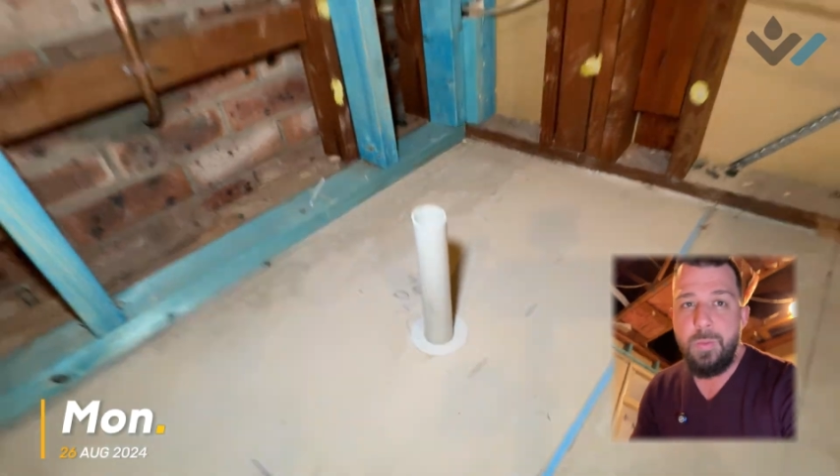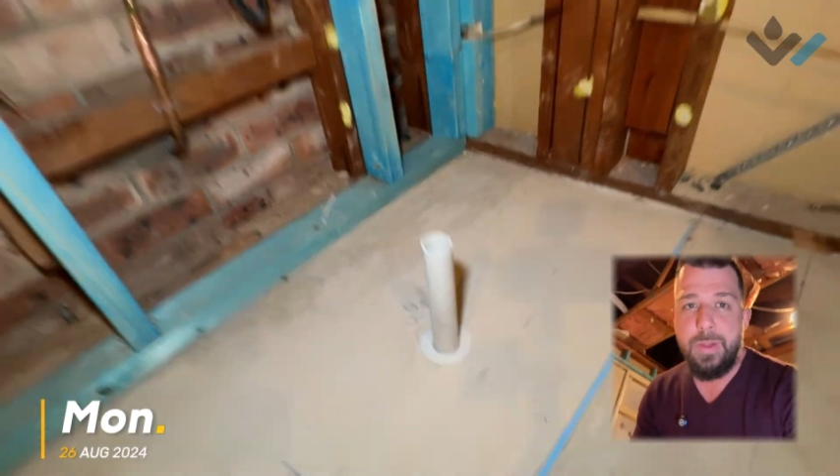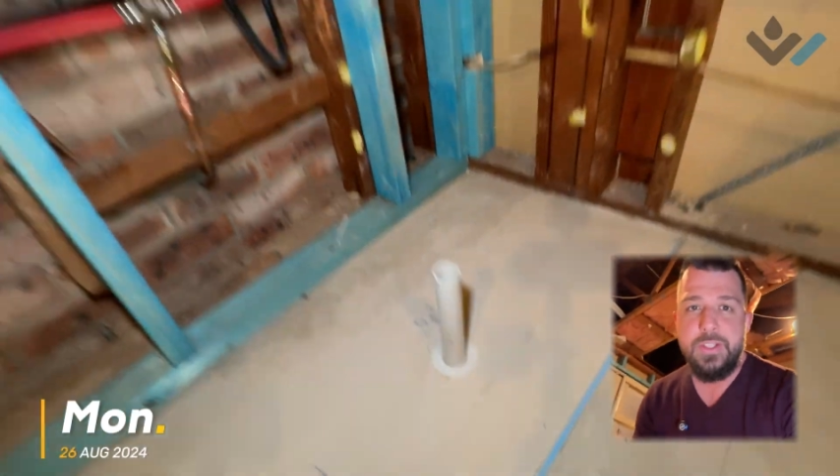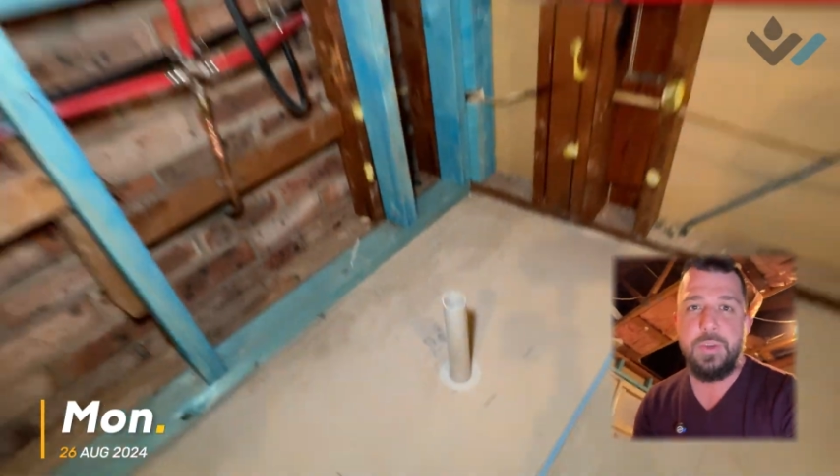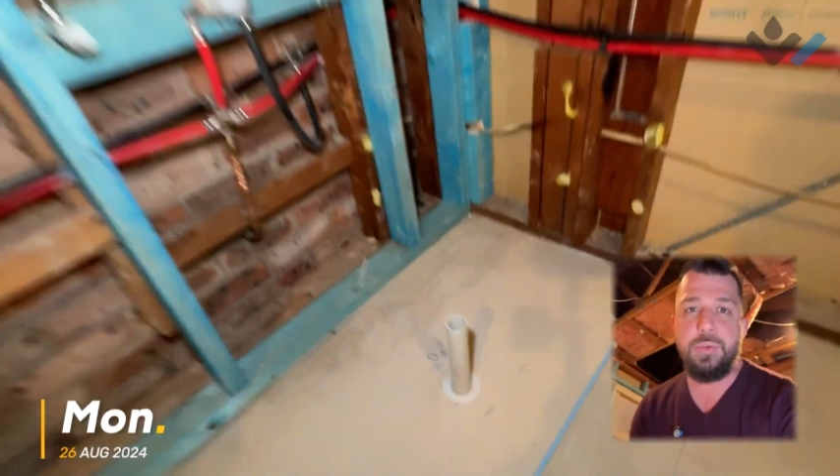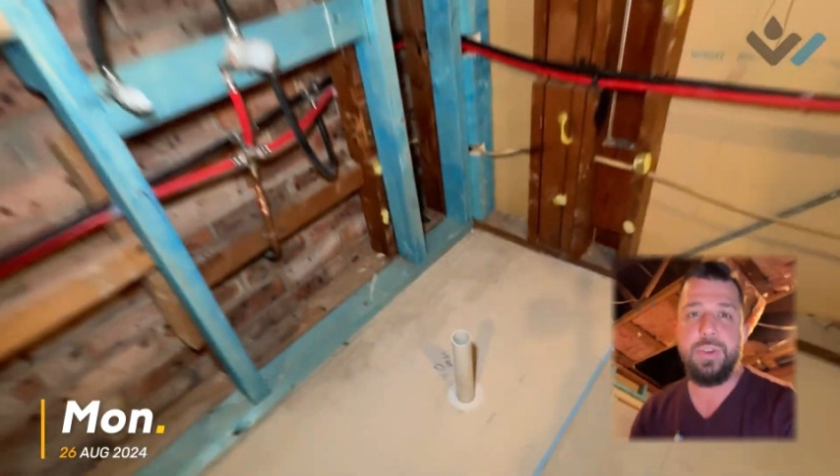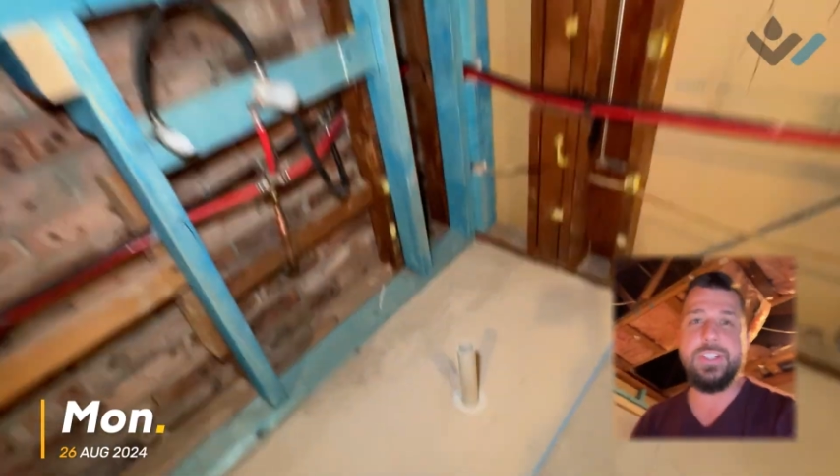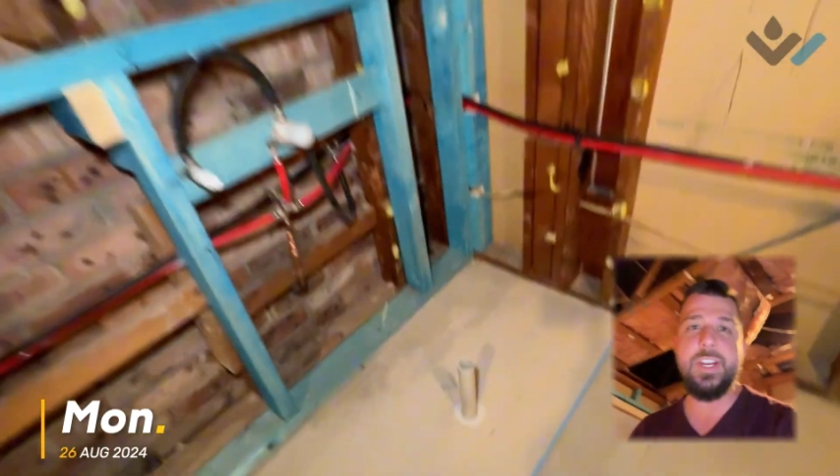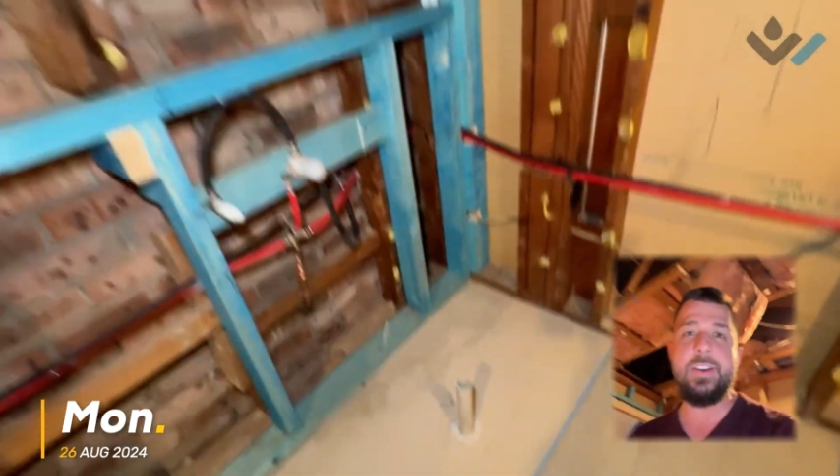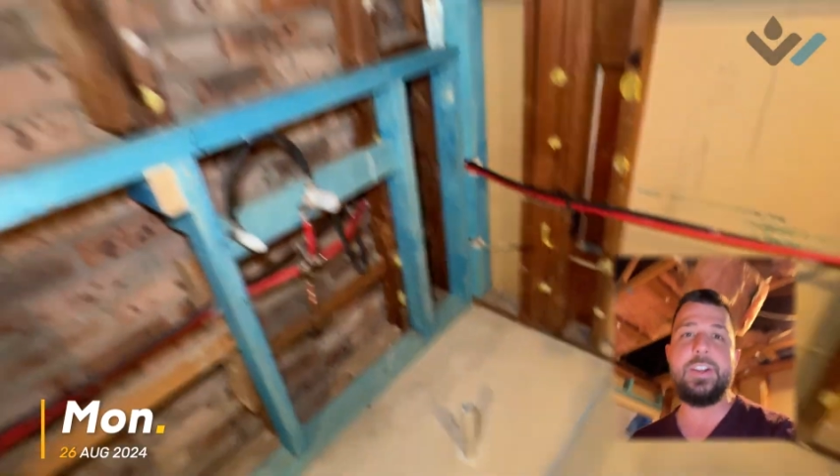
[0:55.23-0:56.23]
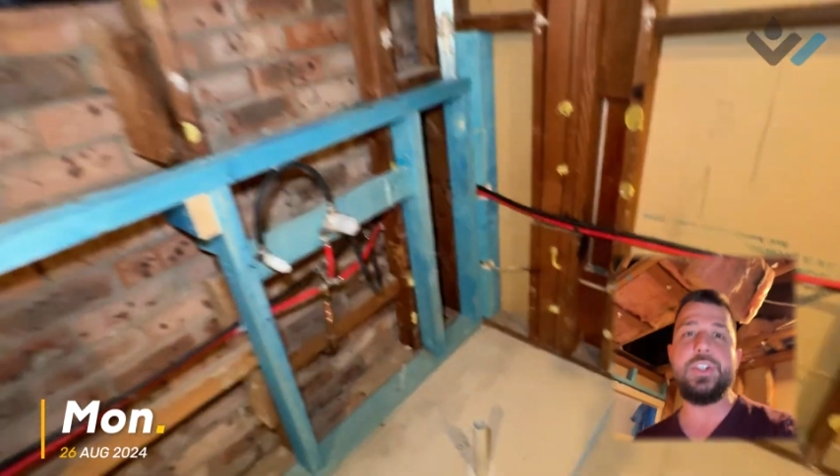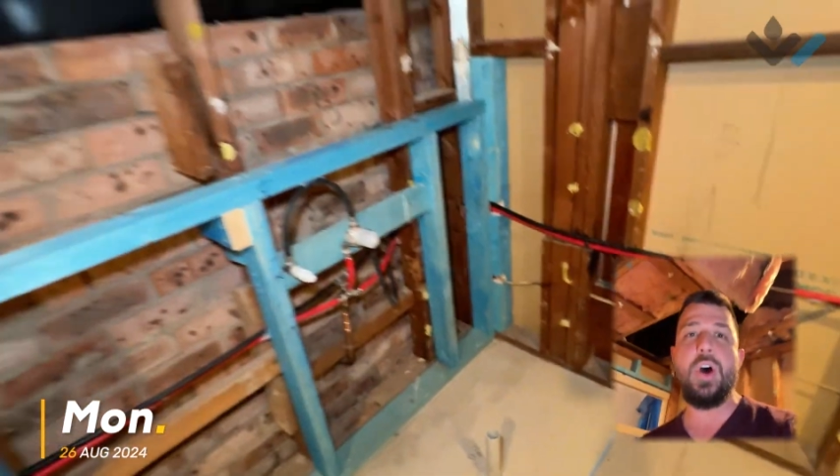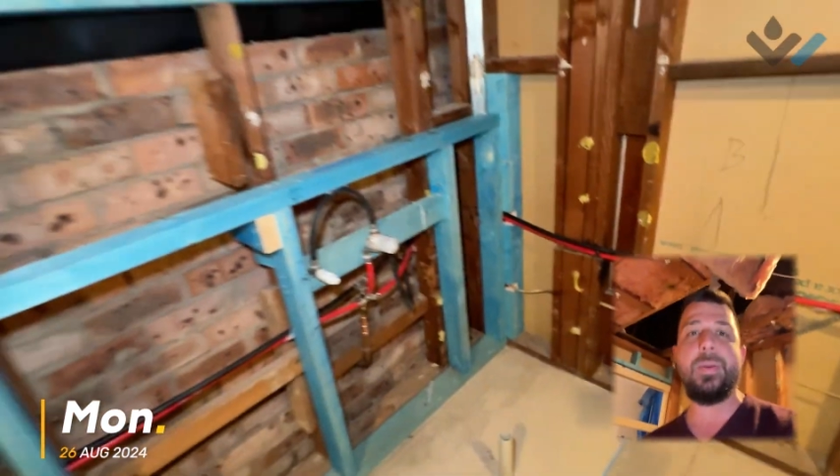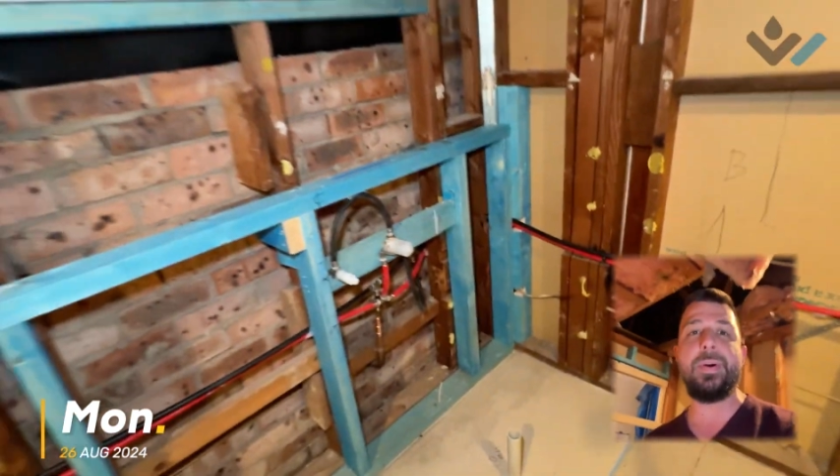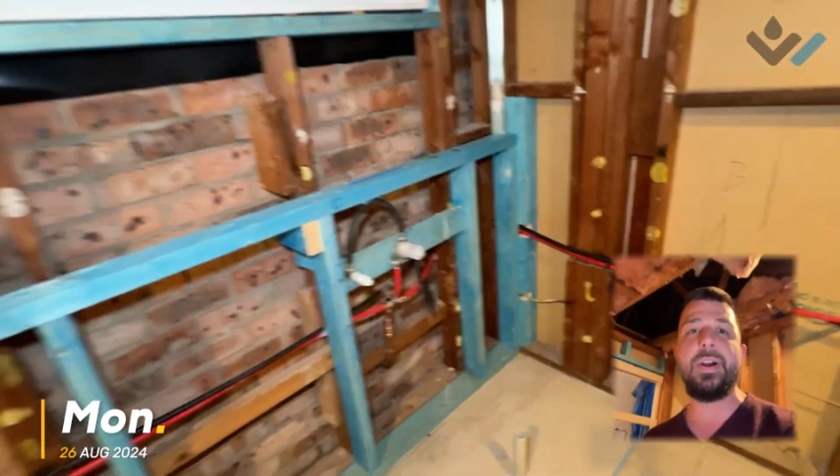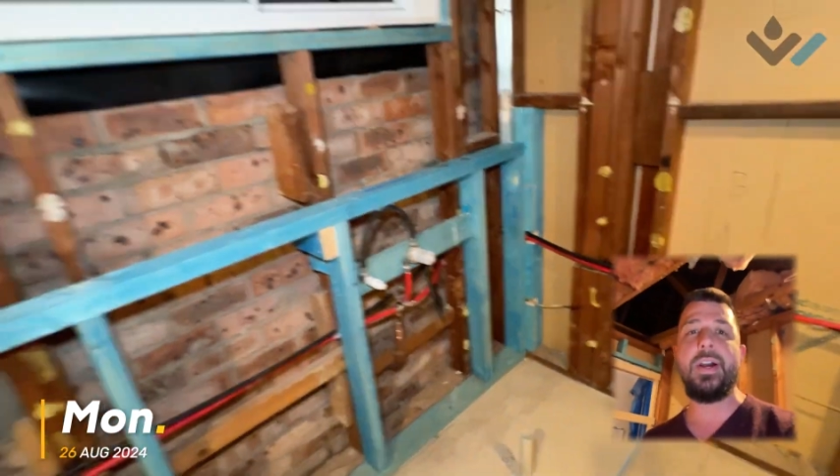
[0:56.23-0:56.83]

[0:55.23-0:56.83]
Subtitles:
but still freestanding type.